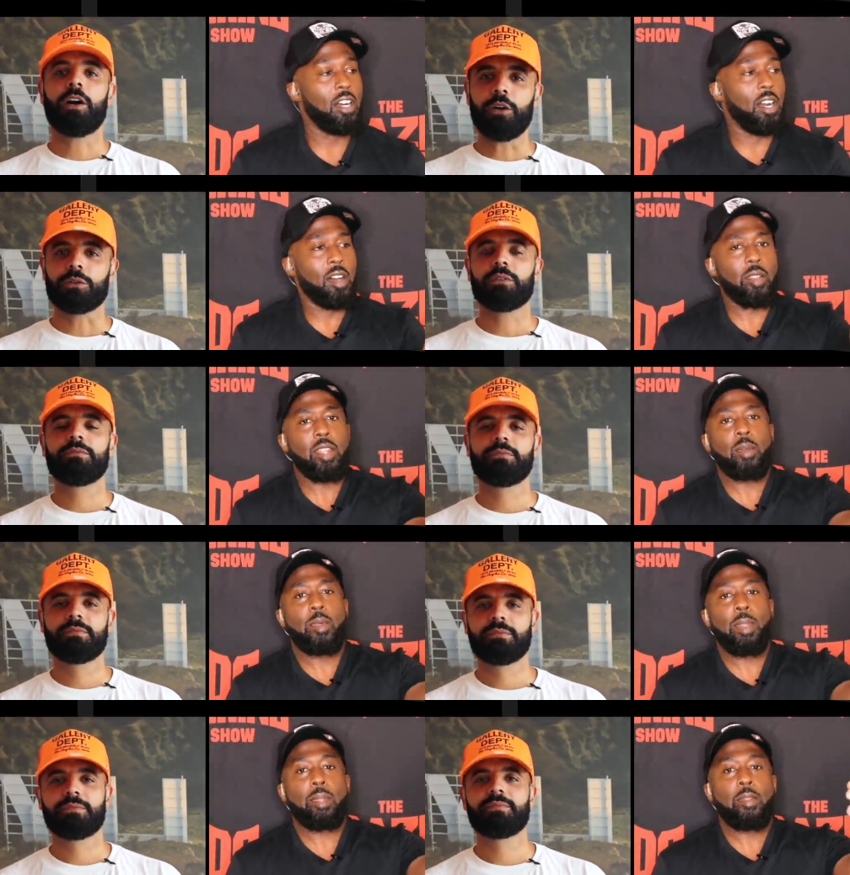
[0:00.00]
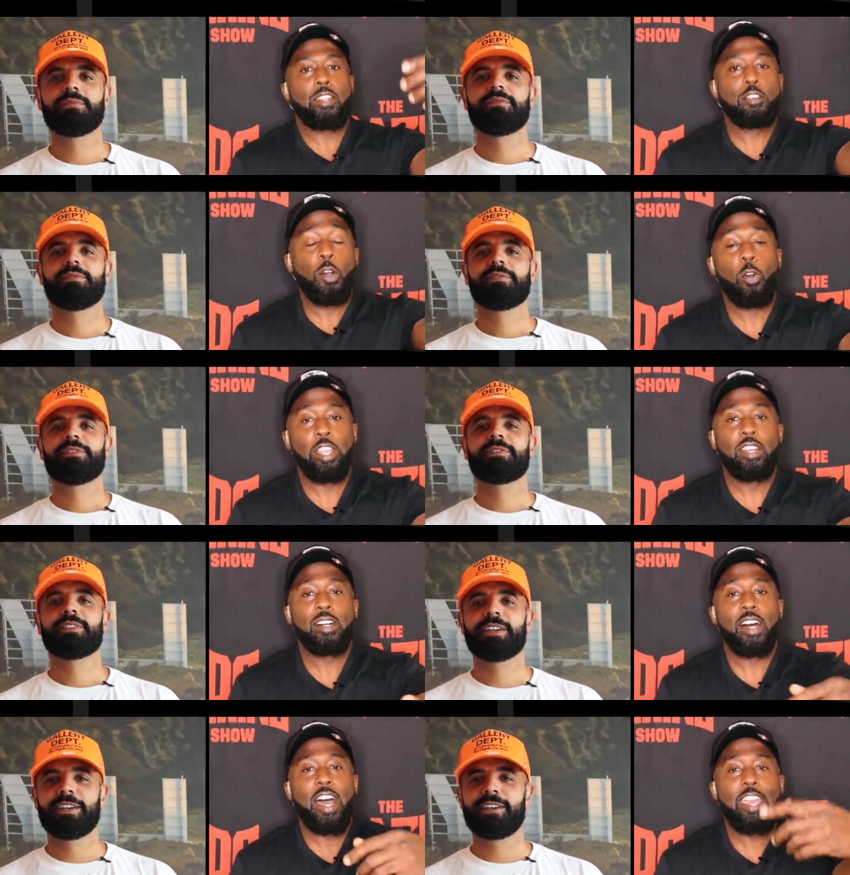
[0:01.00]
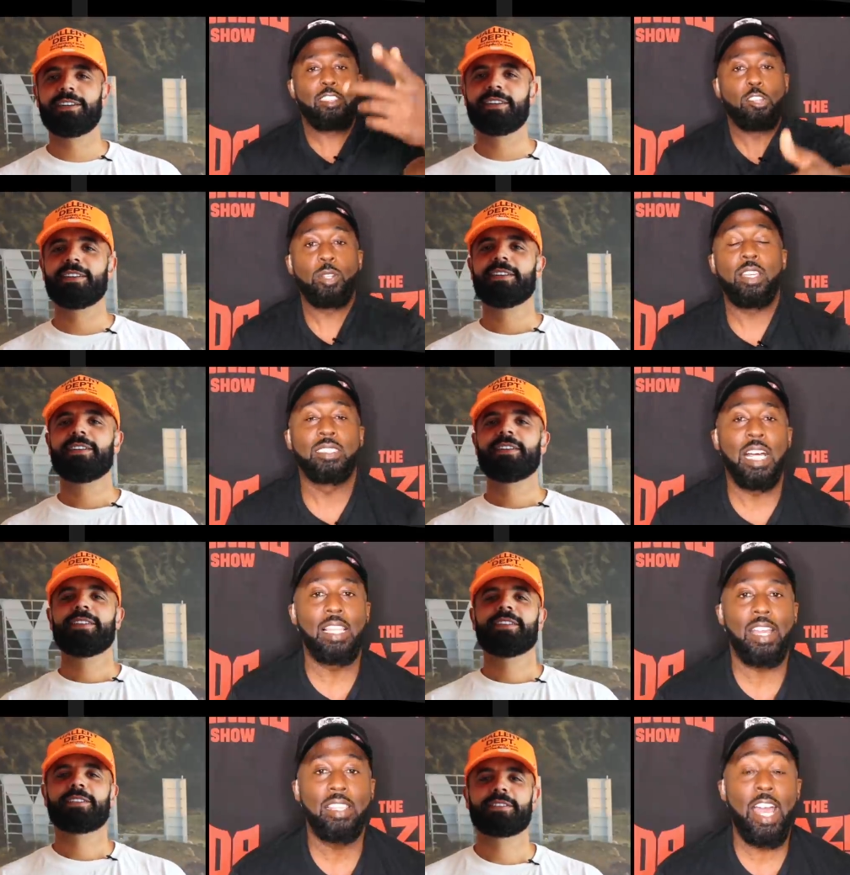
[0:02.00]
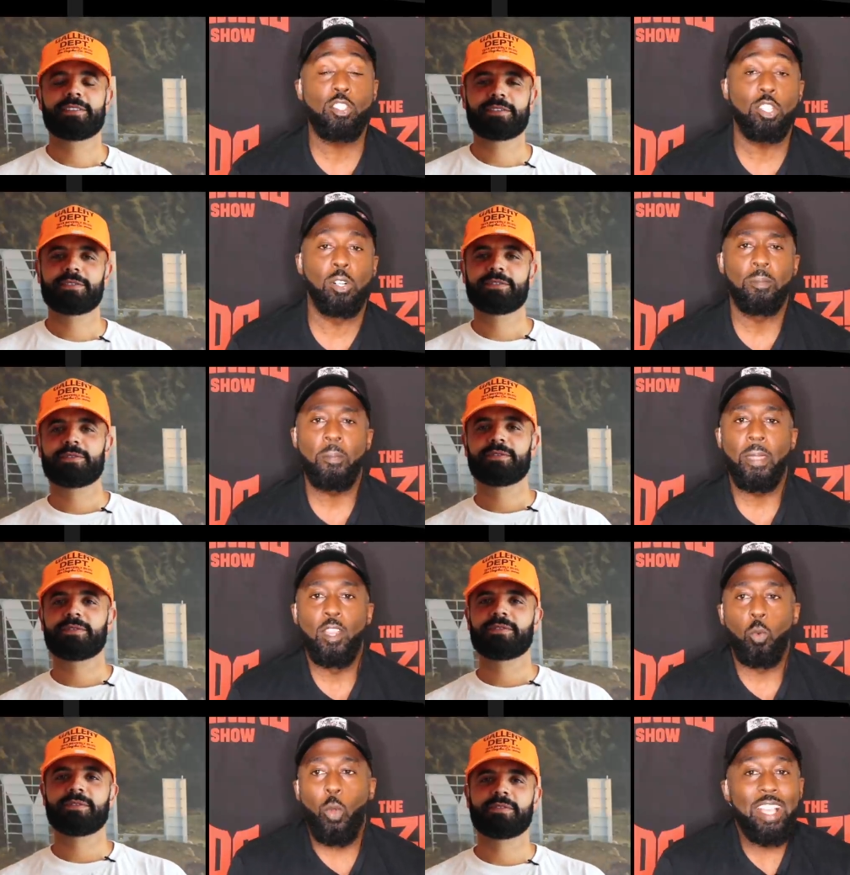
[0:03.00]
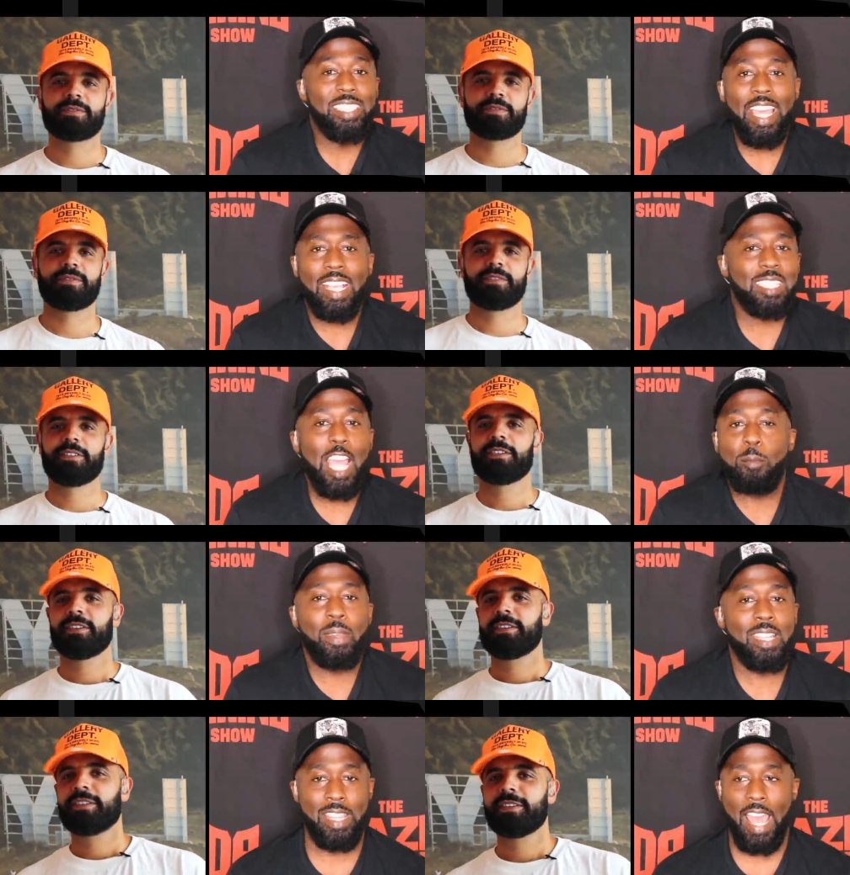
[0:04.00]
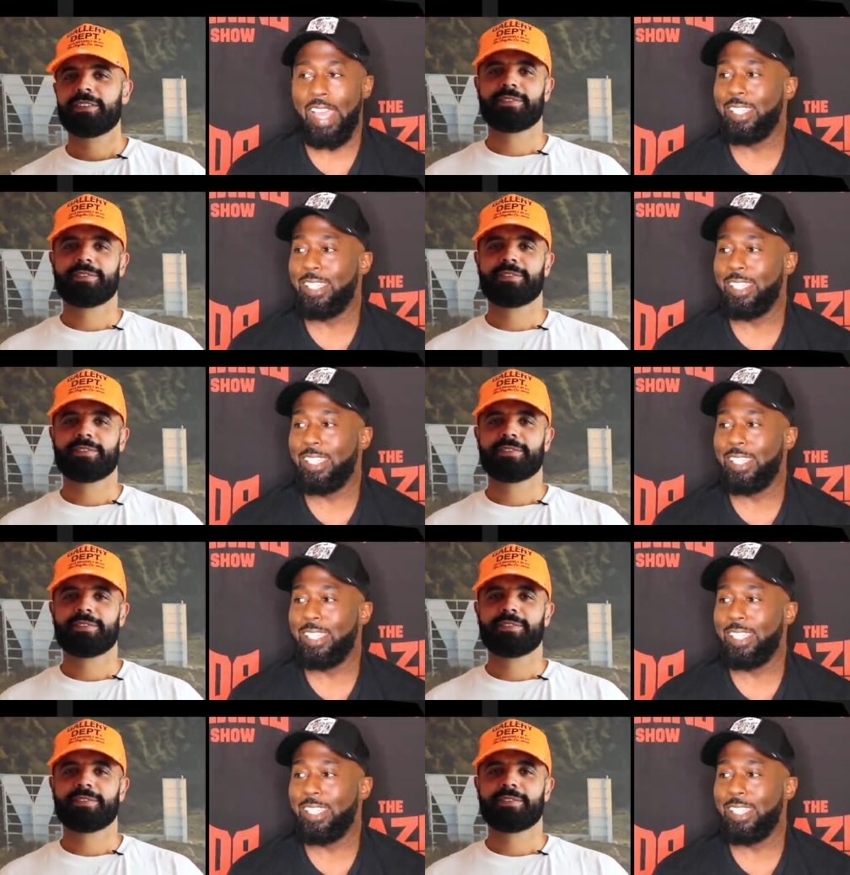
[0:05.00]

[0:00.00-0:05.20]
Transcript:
Speaker 1: Uh, oh. 40, uh, I hear 30. it's not like that. So where's the excitement in that?